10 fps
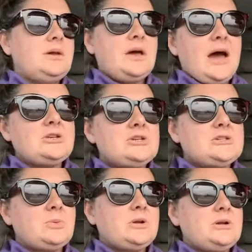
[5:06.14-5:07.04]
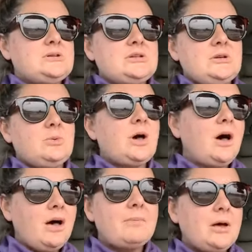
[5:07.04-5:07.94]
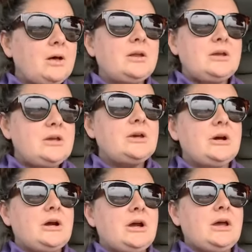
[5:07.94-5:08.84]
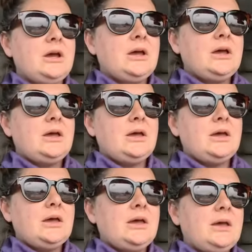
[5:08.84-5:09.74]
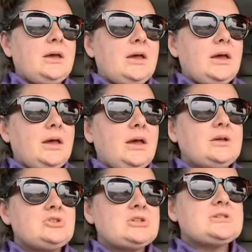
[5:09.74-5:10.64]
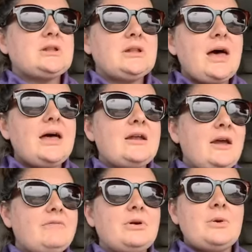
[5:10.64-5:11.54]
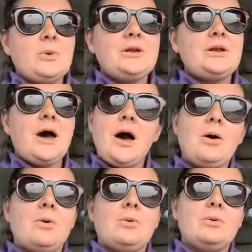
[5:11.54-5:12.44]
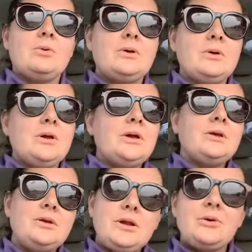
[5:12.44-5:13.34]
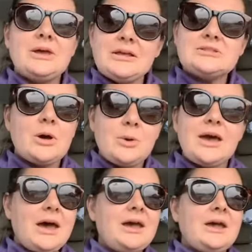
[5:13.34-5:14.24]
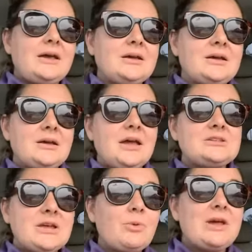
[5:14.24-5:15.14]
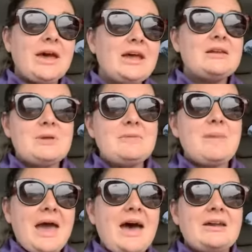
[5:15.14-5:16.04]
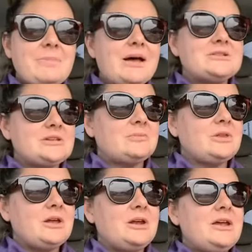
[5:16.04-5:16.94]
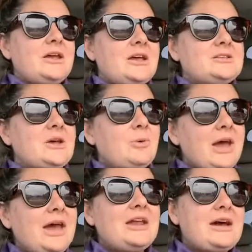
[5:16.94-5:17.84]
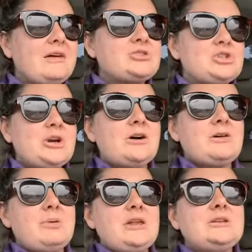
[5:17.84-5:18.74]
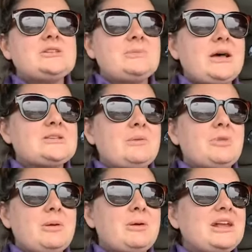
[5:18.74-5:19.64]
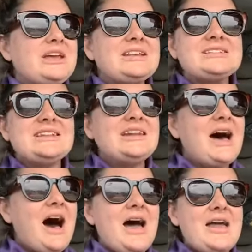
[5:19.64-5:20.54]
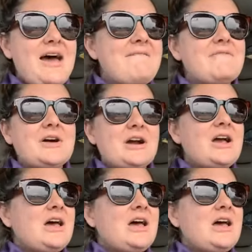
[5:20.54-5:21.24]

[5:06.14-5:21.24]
I just wanted to come on here and just let everyone know, it's okay. It's okay to be mad about something. It's okay to have strong opinions about something, but it is not ever